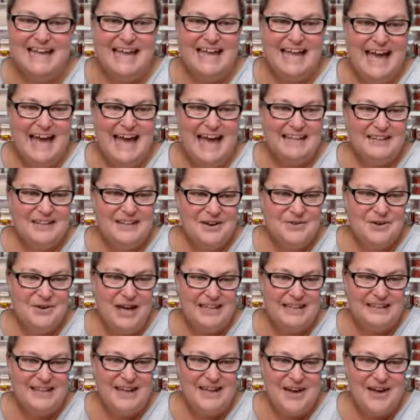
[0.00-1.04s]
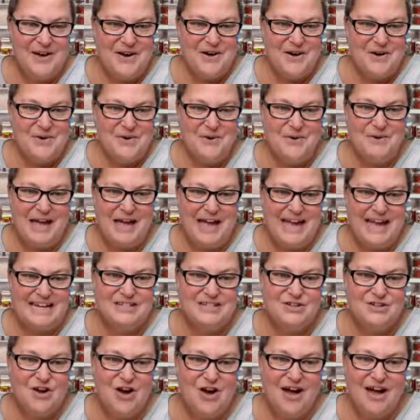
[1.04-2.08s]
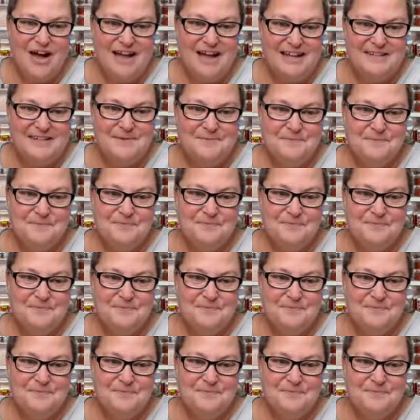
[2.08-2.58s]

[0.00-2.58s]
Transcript: Hello, hello. Hey, Dawn.